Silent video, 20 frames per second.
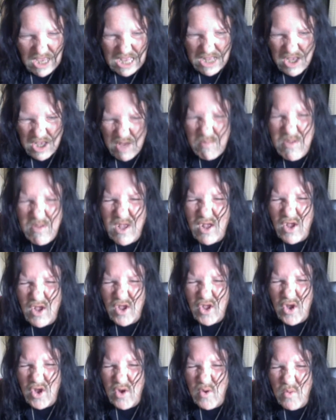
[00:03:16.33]
It's something to
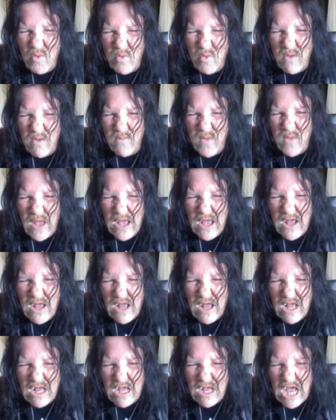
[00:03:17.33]
do with
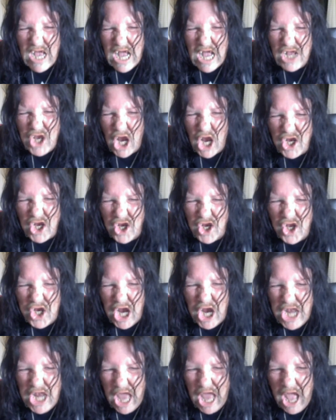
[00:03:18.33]
a change of
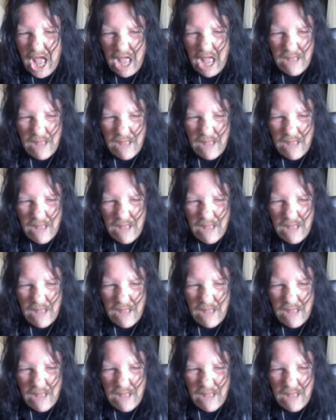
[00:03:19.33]
gender.